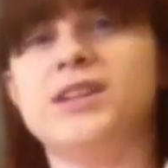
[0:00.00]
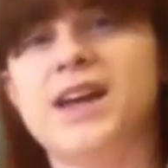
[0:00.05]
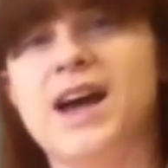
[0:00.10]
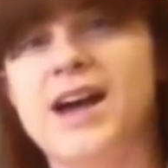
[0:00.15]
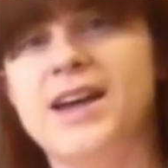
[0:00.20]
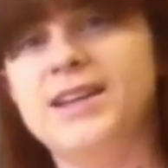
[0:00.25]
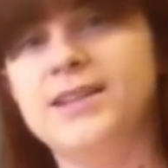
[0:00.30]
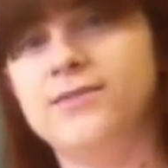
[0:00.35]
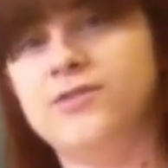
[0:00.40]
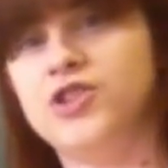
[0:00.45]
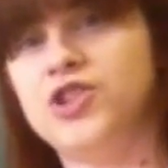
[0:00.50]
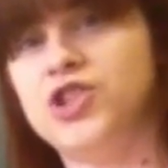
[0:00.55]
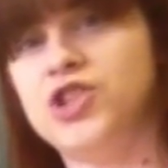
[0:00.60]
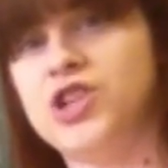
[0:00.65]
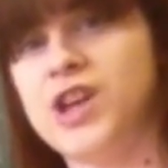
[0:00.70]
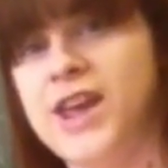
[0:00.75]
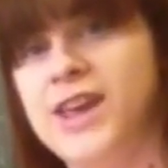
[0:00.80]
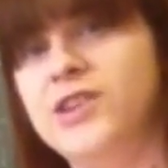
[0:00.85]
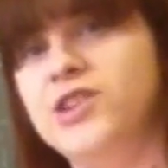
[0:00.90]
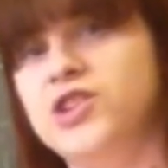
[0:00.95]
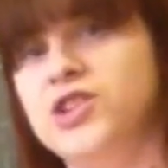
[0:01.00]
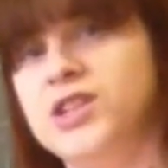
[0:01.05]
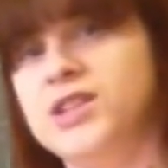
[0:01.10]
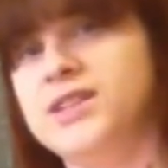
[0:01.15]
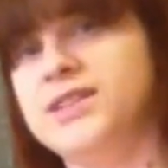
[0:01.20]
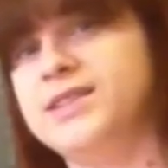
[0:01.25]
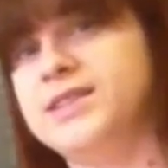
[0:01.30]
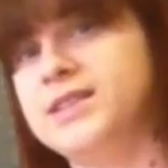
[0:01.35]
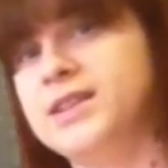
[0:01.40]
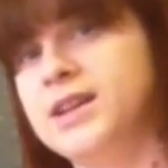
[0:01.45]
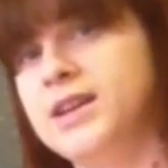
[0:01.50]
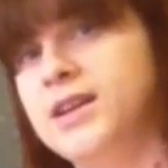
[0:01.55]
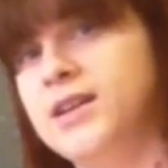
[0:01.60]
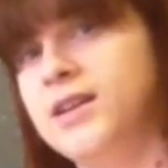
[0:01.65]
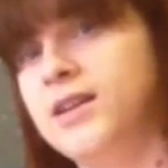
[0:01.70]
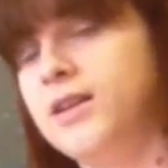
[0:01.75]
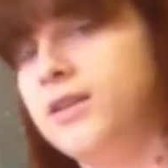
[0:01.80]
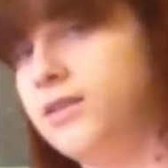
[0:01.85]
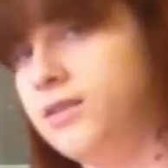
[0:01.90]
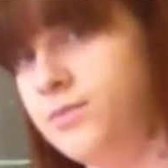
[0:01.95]
kind of changes
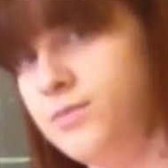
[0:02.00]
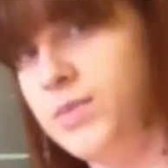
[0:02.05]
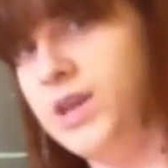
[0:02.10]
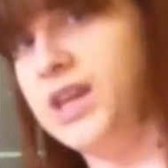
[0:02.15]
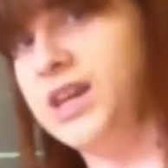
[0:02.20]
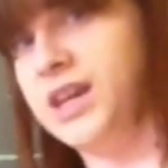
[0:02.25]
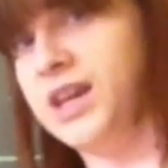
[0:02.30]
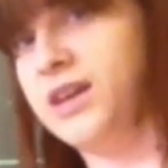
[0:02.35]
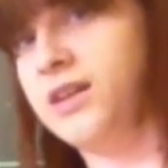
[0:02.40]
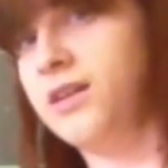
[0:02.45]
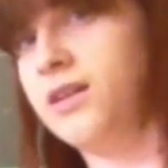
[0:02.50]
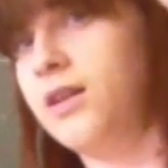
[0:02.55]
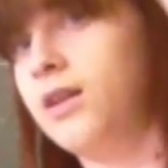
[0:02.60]
the meaning.